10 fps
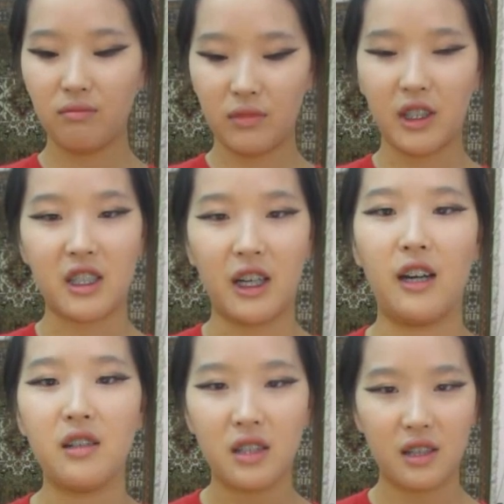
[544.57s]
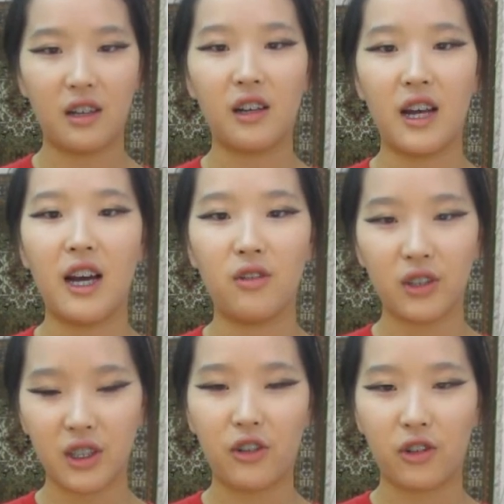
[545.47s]
the seats sitting down,
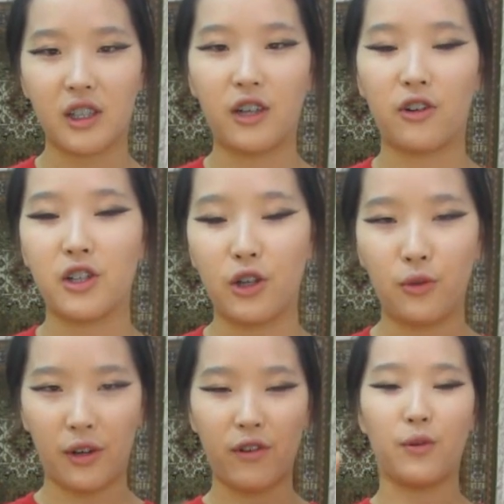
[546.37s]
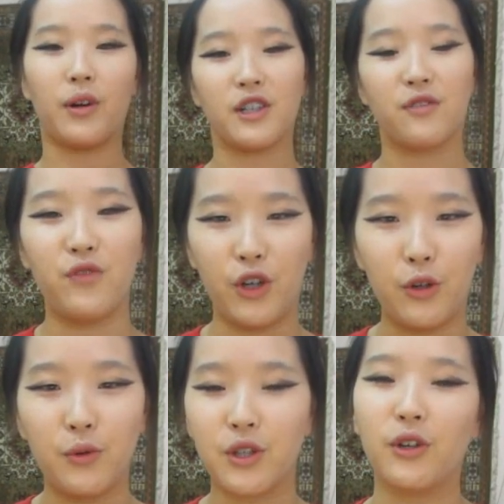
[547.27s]
etc, etc, so everyone's
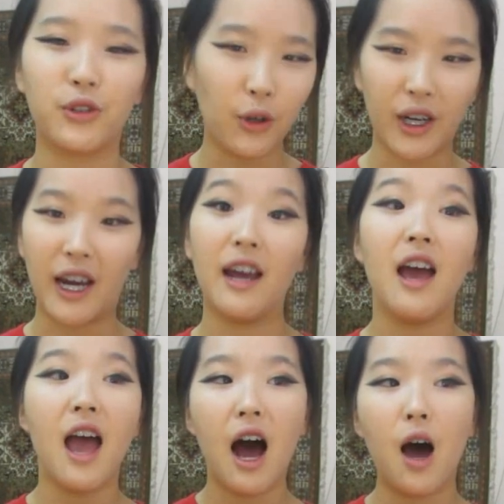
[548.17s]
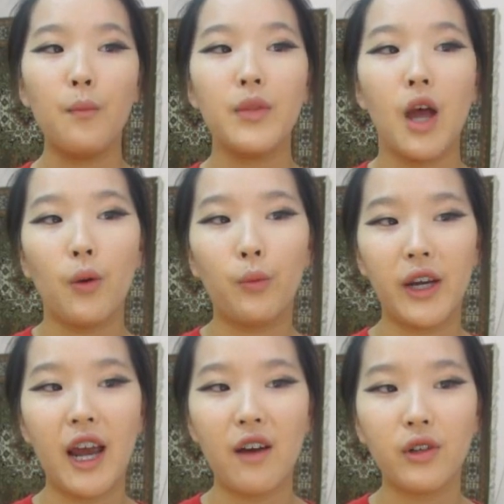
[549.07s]
viewed, so it's okay.
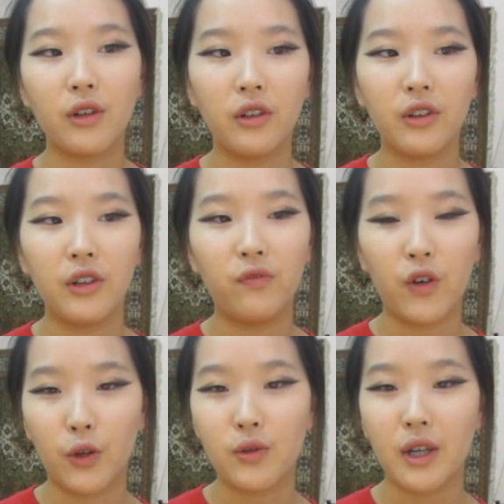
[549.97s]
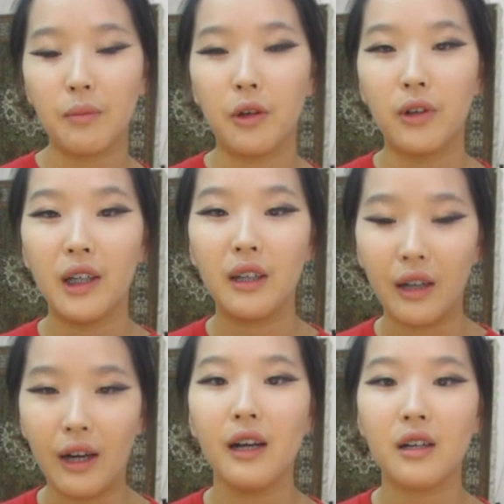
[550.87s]
We haven't gotten the photos uploaded
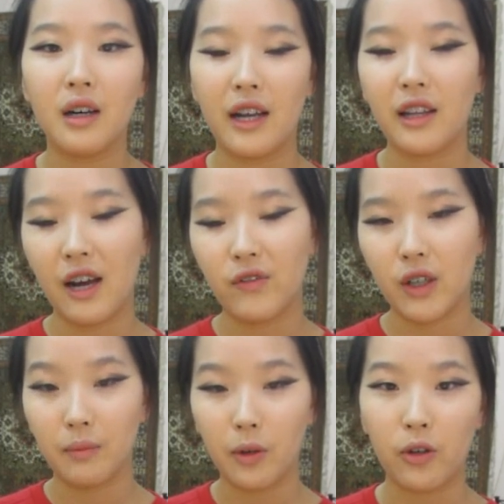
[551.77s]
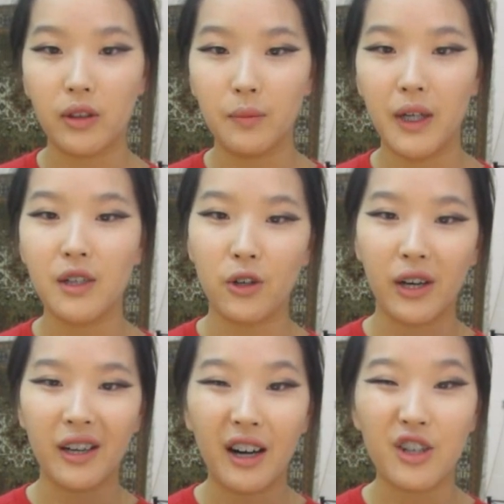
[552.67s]
yet, like they haven't uploaded them yet, so I
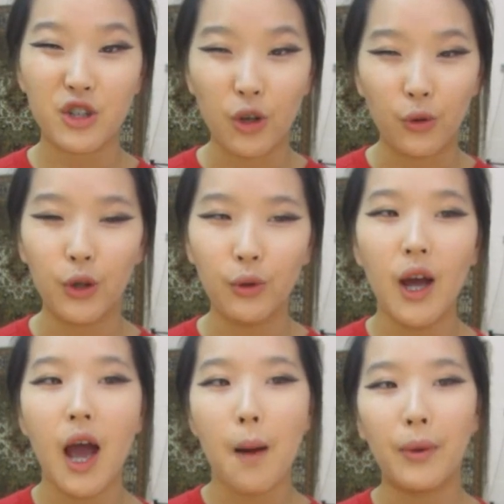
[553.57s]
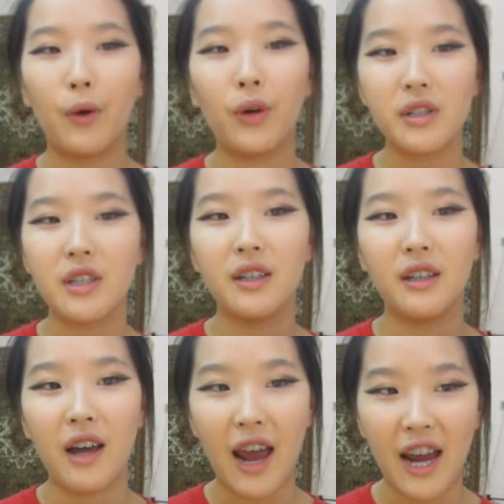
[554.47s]
can't show you, but once it
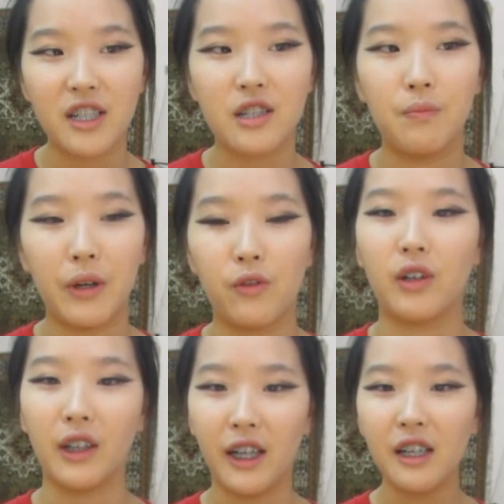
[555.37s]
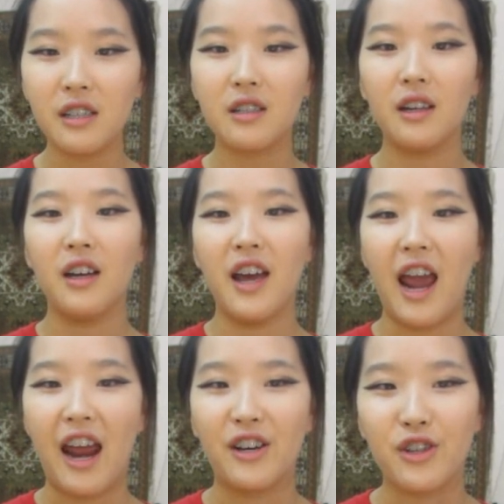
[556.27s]
has been released,
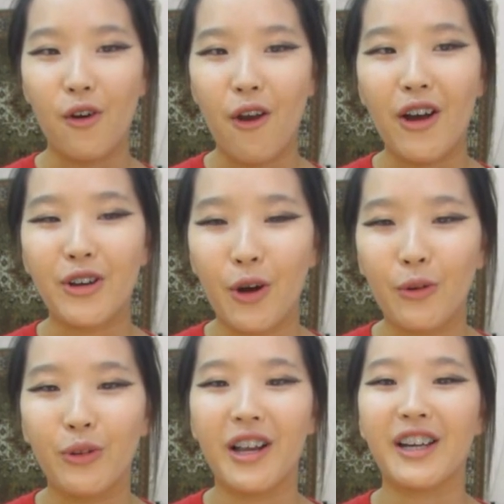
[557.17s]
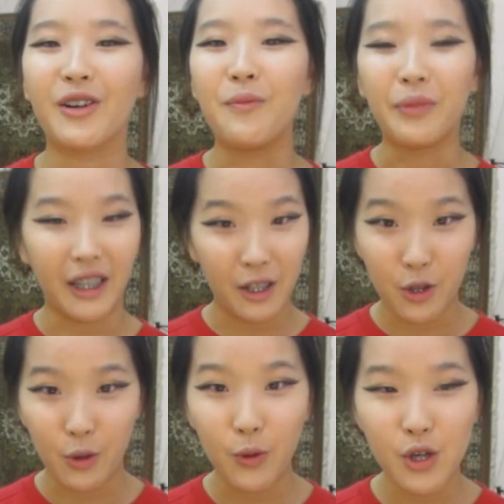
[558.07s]
and so long I don't look like a complete
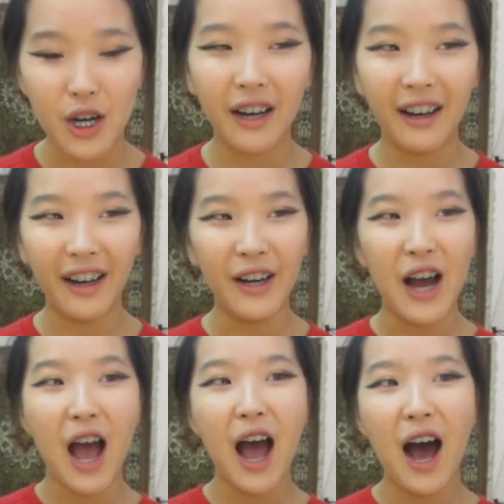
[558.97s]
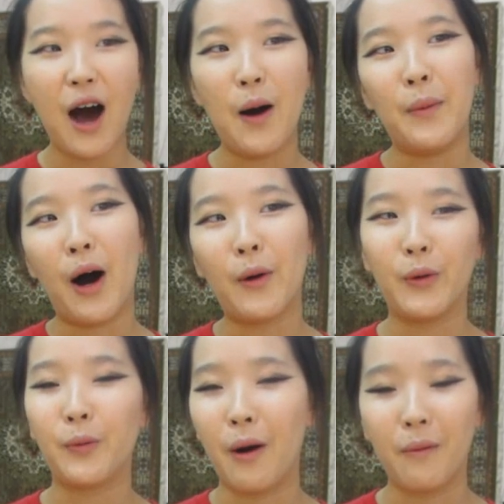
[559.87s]
douche, I
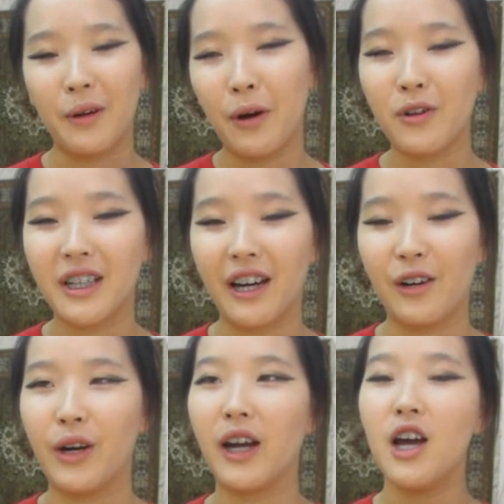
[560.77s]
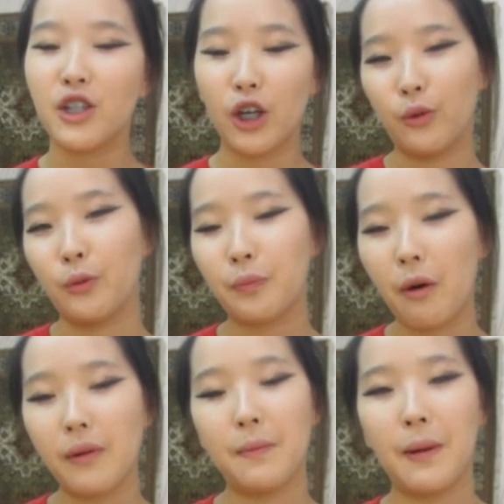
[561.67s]
will probably post it anyway. So it will
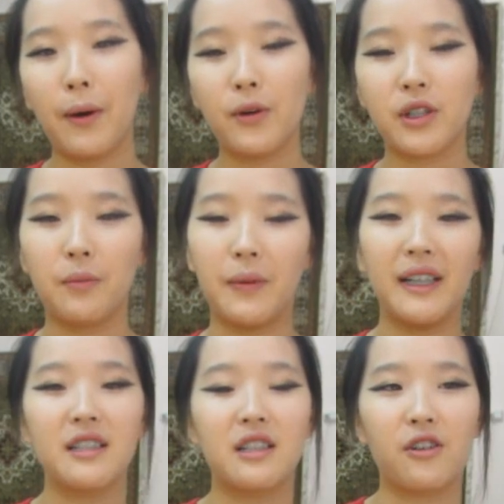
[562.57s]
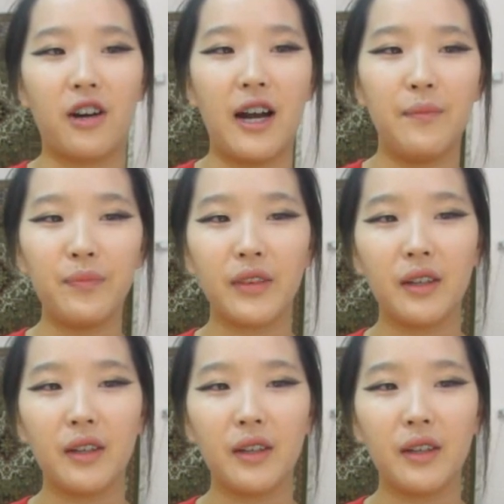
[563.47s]
probably be posted on my Instagram.